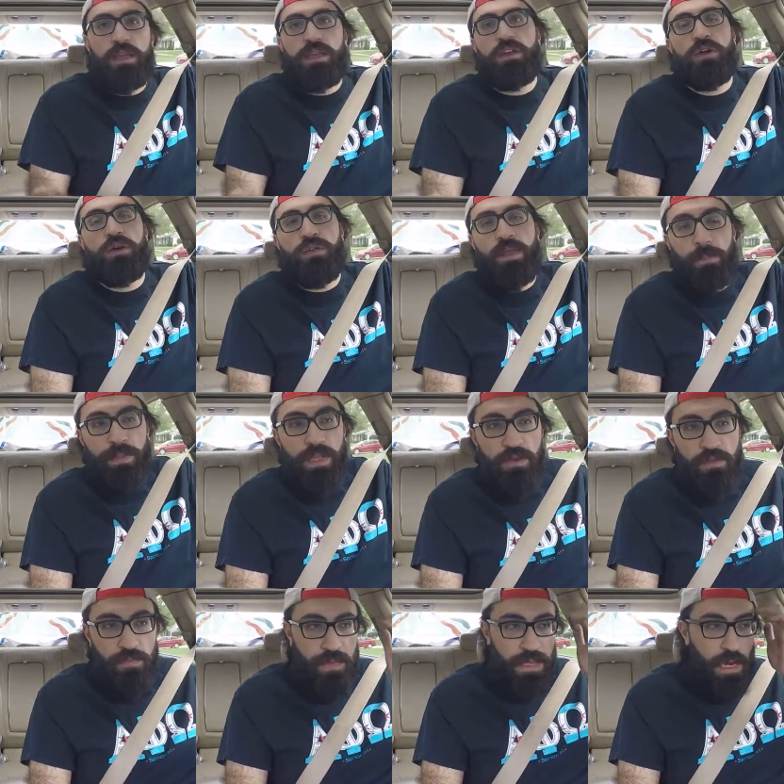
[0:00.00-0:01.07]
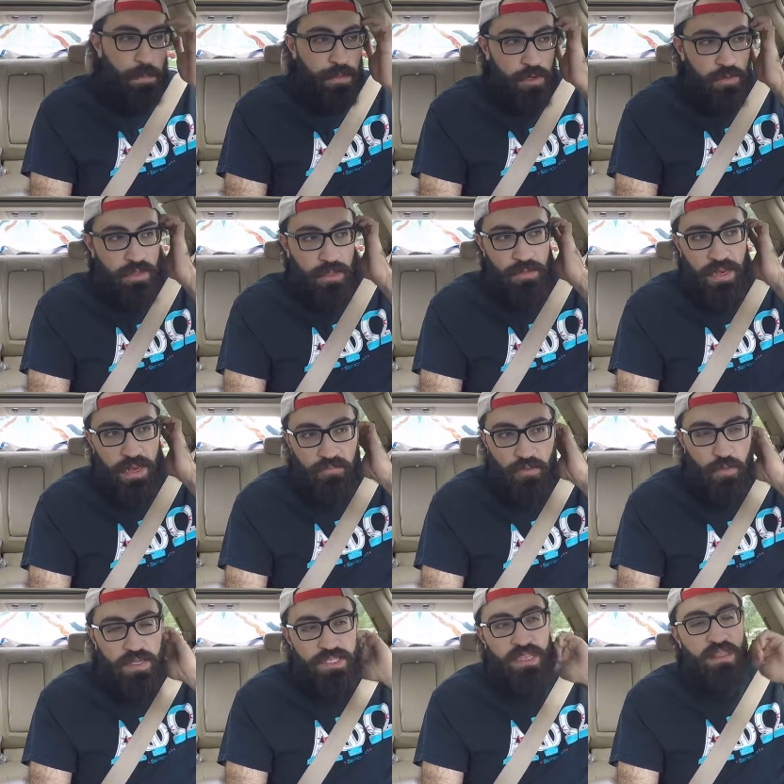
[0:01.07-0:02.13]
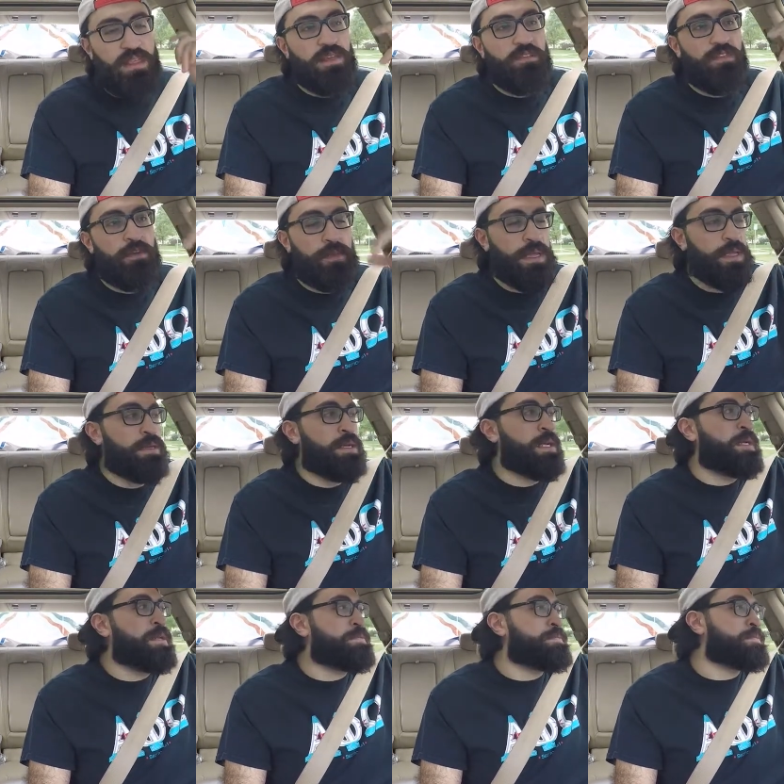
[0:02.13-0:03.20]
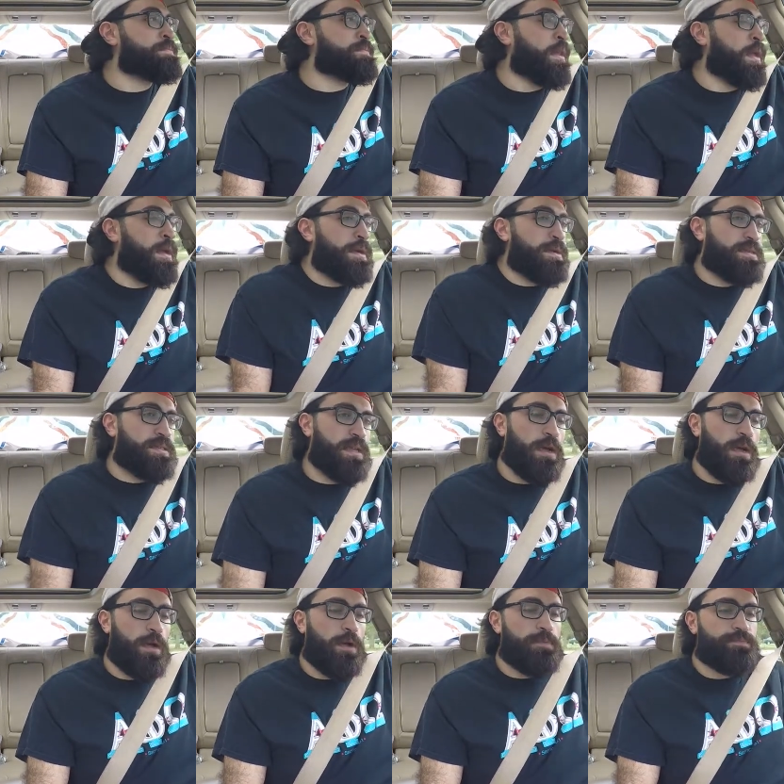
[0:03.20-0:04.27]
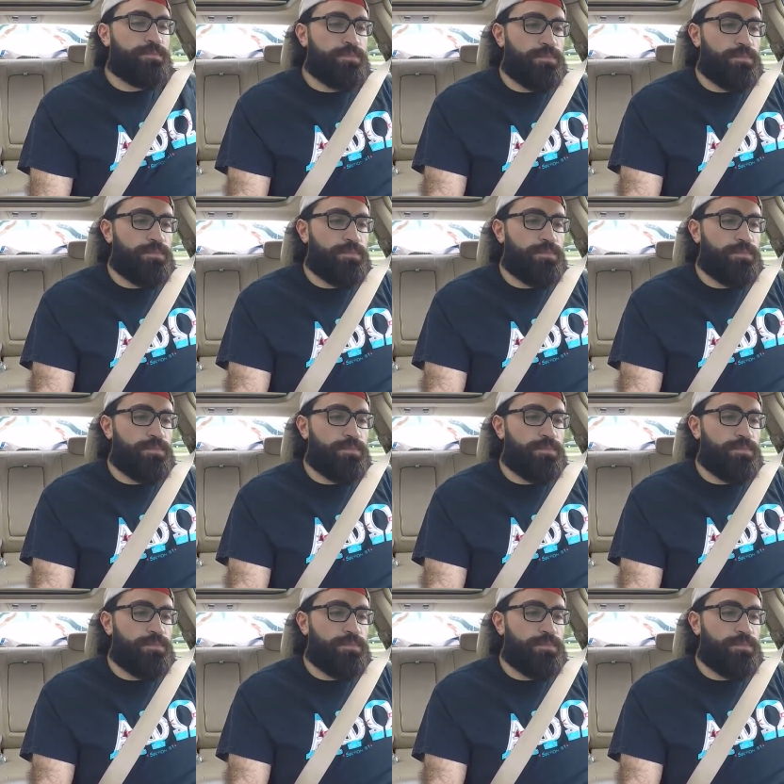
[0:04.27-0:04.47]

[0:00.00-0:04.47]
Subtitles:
You know, they played with me and I played with them. That never was a thing for me. So